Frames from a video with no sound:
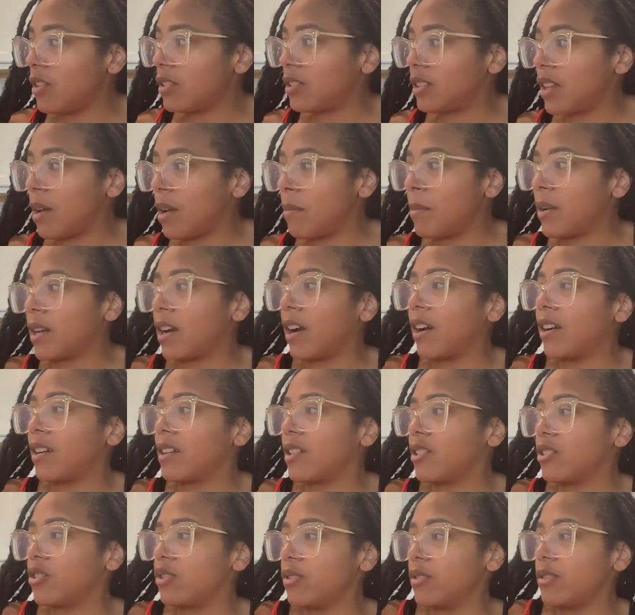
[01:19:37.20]
Your stomach
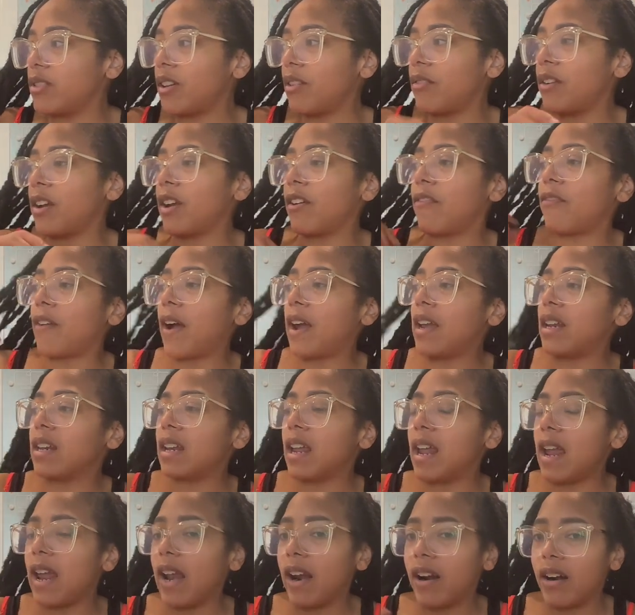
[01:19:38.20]
hurt because you was over here
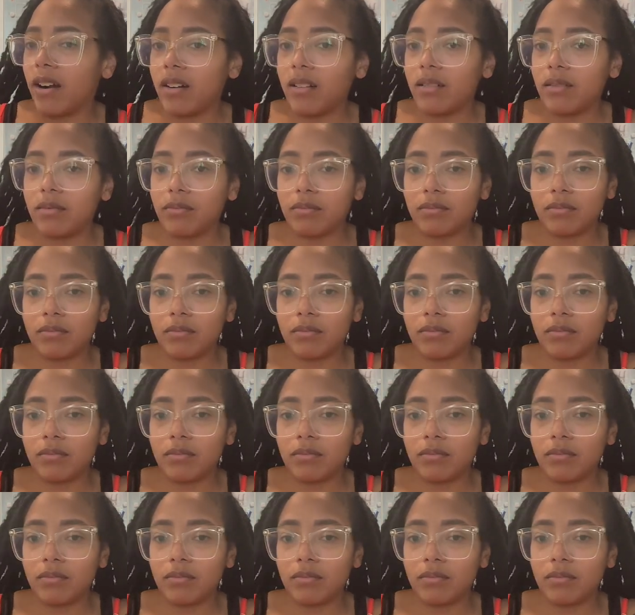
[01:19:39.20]
fighting the air.